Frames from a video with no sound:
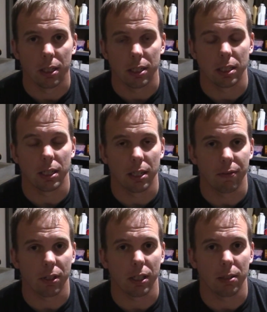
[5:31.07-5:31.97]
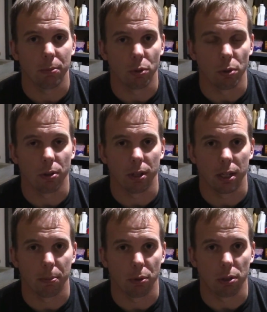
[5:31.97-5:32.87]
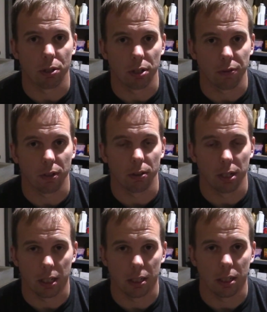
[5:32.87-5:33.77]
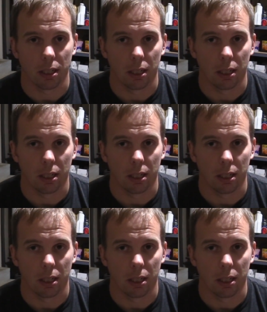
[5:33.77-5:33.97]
Significantly more than a ported trick flow head.